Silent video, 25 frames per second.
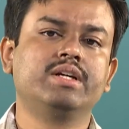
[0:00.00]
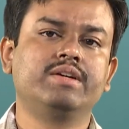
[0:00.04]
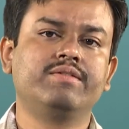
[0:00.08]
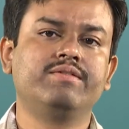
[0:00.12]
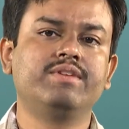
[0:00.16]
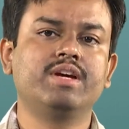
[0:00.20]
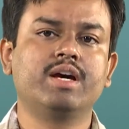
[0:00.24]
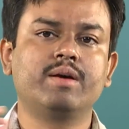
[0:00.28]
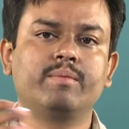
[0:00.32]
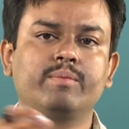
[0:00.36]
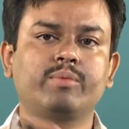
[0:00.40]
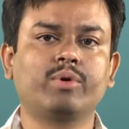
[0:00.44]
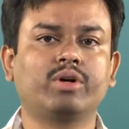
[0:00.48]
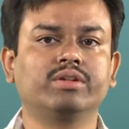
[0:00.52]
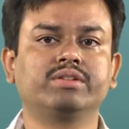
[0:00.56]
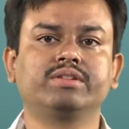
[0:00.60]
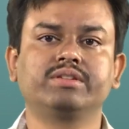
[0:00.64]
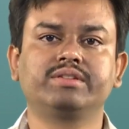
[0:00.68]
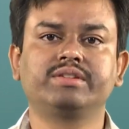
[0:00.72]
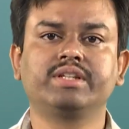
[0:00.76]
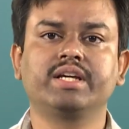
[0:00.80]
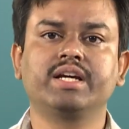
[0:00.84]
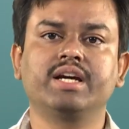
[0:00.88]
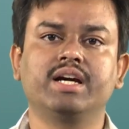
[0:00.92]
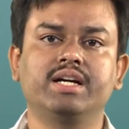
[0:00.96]
we are
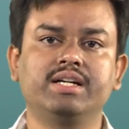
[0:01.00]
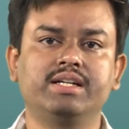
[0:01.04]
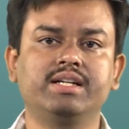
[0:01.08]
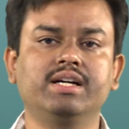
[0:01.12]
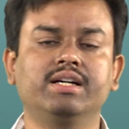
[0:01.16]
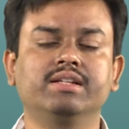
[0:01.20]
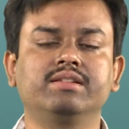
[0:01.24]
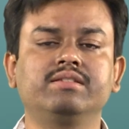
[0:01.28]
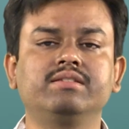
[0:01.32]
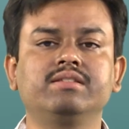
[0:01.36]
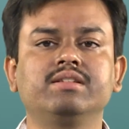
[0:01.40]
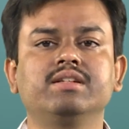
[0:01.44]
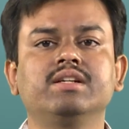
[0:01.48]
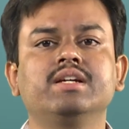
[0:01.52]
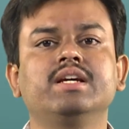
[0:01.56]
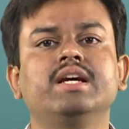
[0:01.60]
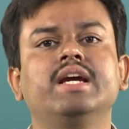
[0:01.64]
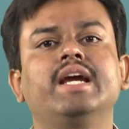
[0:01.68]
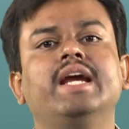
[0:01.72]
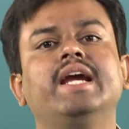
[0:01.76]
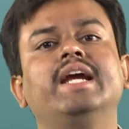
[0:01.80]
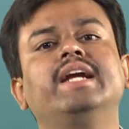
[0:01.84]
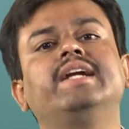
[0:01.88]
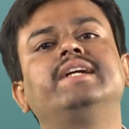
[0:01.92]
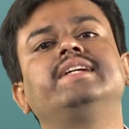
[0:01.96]
processing a dust,
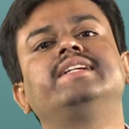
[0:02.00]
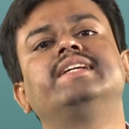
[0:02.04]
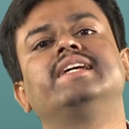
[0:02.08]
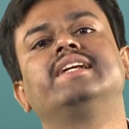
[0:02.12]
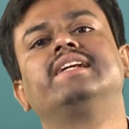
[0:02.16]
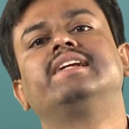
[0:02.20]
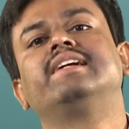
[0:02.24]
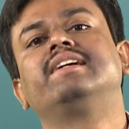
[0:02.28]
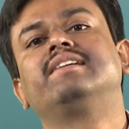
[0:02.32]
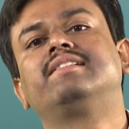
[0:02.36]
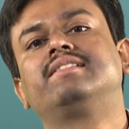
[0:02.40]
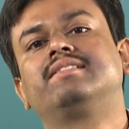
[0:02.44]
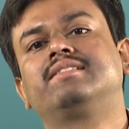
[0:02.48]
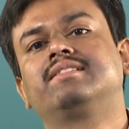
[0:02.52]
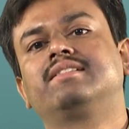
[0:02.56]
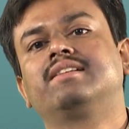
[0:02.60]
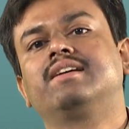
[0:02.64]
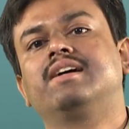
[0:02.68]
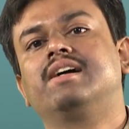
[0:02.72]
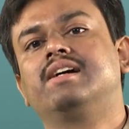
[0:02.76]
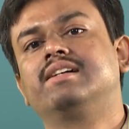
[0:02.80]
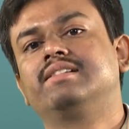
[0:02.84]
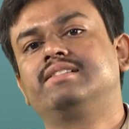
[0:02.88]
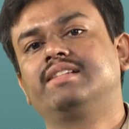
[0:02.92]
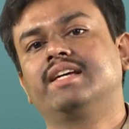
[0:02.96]
it generates
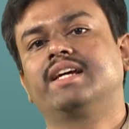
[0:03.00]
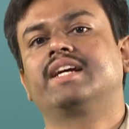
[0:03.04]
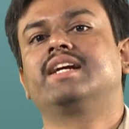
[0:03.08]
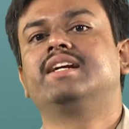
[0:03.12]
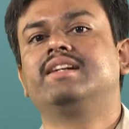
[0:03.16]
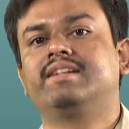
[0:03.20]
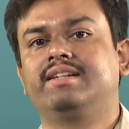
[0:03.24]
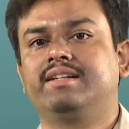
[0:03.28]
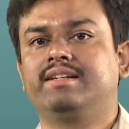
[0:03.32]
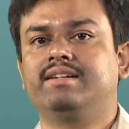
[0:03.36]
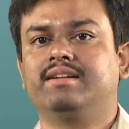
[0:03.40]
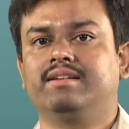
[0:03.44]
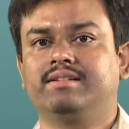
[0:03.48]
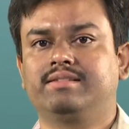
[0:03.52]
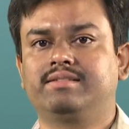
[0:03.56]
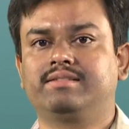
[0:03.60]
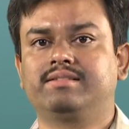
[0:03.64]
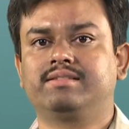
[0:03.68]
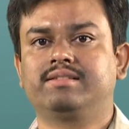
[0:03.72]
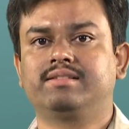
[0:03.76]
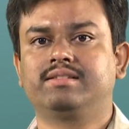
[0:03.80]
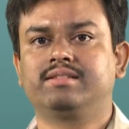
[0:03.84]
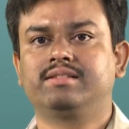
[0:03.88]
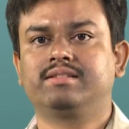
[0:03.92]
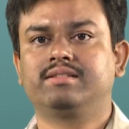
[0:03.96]
a secondary
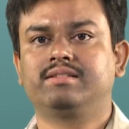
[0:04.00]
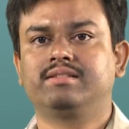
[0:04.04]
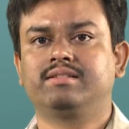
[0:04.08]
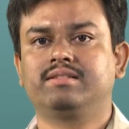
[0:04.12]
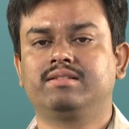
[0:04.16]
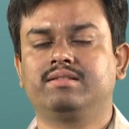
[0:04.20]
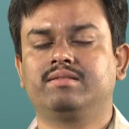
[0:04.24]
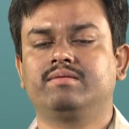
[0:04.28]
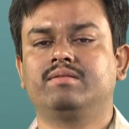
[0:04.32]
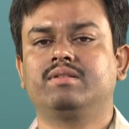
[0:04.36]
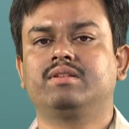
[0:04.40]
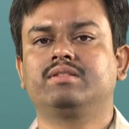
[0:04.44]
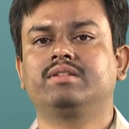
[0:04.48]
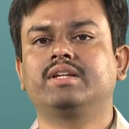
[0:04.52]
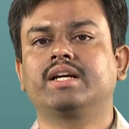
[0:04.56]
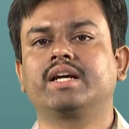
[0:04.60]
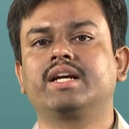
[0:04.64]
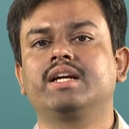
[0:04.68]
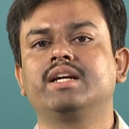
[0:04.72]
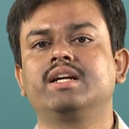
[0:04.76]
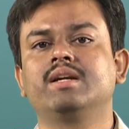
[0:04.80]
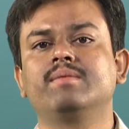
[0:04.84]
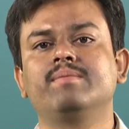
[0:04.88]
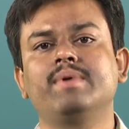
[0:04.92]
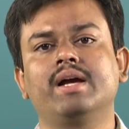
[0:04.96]
dust,
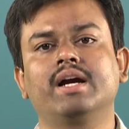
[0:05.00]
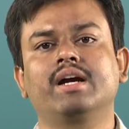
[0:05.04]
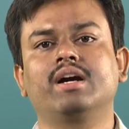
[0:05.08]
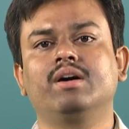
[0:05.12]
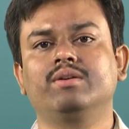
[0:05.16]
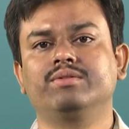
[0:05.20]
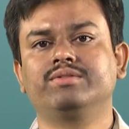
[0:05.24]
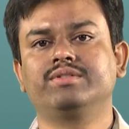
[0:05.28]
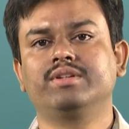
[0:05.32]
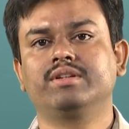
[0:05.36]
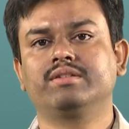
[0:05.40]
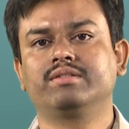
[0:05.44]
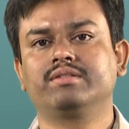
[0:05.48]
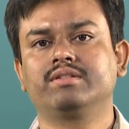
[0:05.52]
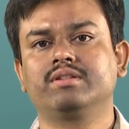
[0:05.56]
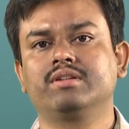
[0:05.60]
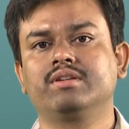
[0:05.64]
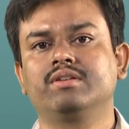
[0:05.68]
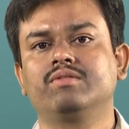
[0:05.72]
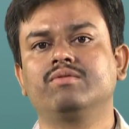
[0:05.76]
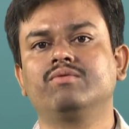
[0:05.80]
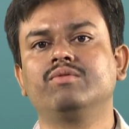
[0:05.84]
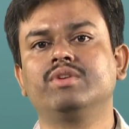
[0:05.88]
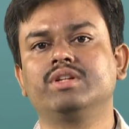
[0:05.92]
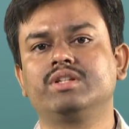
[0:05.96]
secondary baghouse dust,
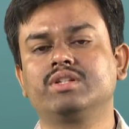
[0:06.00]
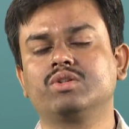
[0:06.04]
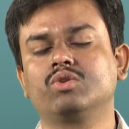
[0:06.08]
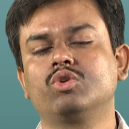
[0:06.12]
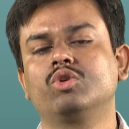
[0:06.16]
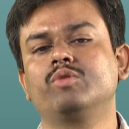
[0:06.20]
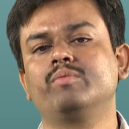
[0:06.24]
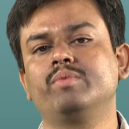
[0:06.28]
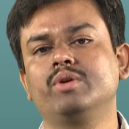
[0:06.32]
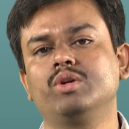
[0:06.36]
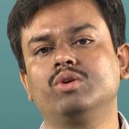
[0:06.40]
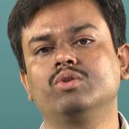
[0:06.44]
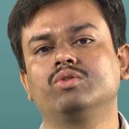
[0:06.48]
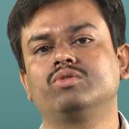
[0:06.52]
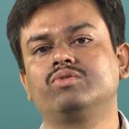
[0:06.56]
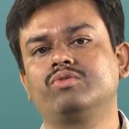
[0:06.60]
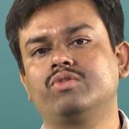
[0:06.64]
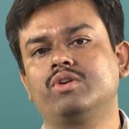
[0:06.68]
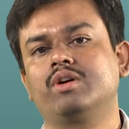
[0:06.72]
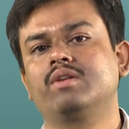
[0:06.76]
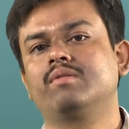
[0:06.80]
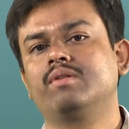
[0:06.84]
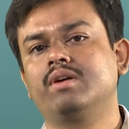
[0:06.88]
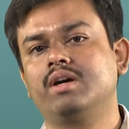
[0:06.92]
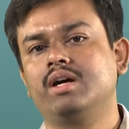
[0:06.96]
which could be used
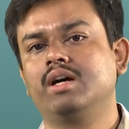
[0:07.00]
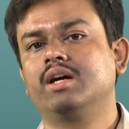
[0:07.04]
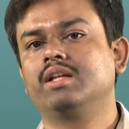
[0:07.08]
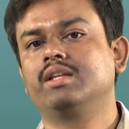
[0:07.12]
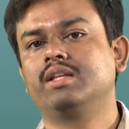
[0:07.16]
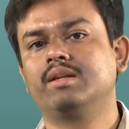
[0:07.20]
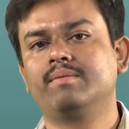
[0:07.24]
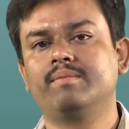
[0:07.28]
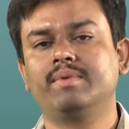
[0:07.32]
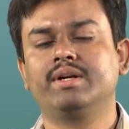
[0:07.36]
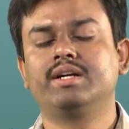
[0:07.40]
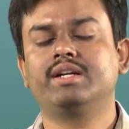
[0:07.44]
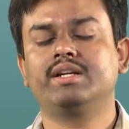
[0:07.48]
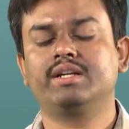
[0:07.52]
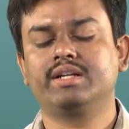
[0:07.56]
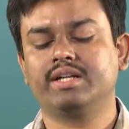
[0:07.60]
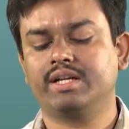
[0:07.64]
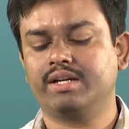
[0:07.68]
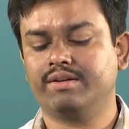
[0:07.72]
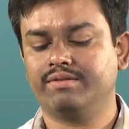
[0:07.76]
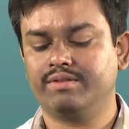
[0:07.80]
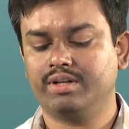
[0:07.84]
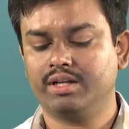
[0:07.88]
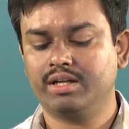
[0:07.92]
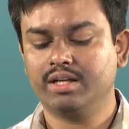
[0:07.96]
for other metal
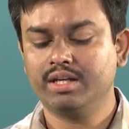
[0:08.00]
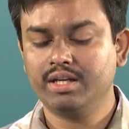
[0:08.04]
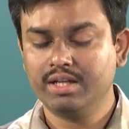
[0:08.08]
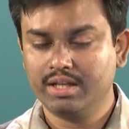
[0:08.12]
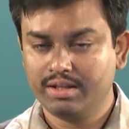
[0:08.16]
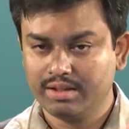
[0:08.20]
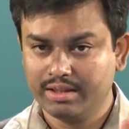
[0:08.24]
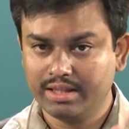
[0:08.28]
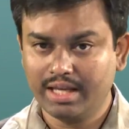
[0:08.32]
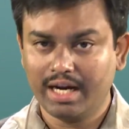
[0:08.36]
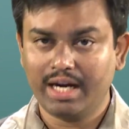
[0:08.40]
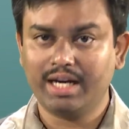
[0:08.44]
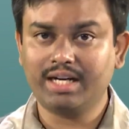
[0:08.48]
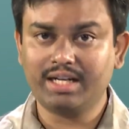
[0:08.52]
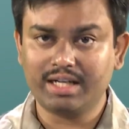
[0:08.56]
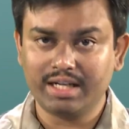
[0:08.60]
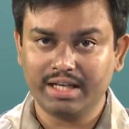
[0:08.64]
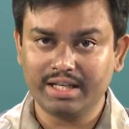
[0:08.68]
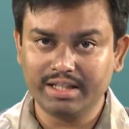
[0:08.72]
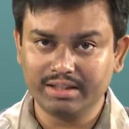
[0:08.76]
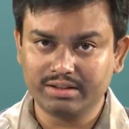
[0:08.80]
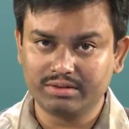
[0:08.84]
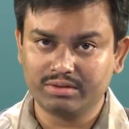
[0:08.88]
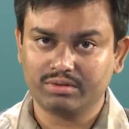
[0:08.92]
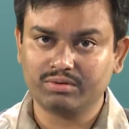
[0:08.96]
recovery. That
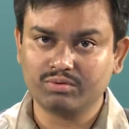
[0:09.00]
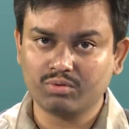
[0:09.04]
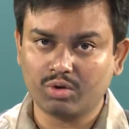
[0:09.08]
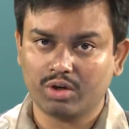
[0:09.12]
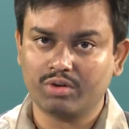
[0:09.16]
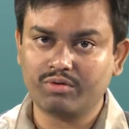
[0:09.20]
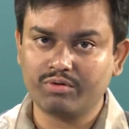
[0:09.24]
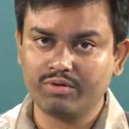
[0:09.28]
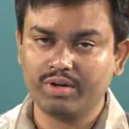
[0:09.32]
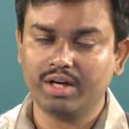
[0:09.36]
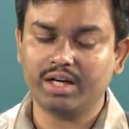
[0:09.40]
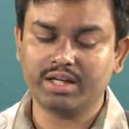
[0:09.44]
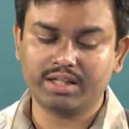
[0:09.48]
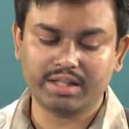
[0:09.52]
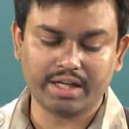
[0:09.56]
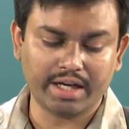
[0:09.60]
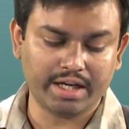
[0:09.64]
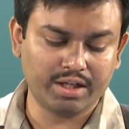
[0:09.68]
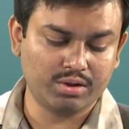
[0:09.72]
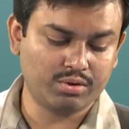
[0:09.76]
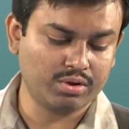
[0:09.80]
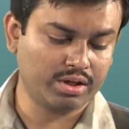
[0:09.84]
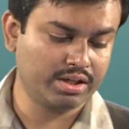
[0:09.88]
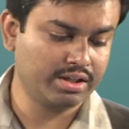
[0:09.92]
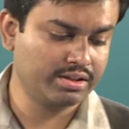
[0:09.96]
is what we are
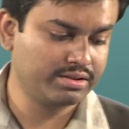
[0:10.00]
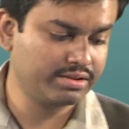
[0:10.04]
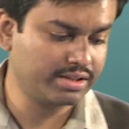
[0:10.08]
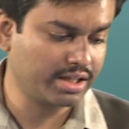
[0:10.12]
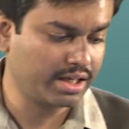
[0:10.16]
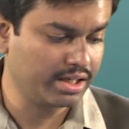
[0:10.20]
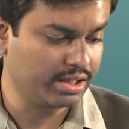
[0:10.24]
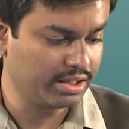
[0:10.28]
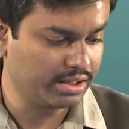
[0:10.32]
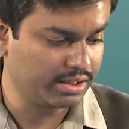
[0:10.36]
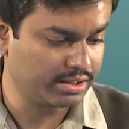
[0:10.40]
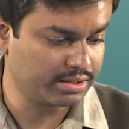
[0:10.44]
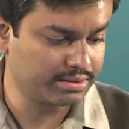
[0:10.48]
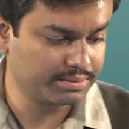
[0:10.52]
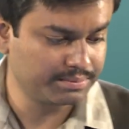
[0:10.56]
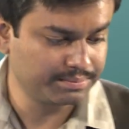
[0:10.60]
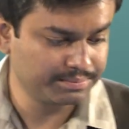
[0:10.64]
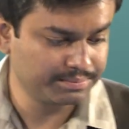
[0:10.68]
trying to understand here.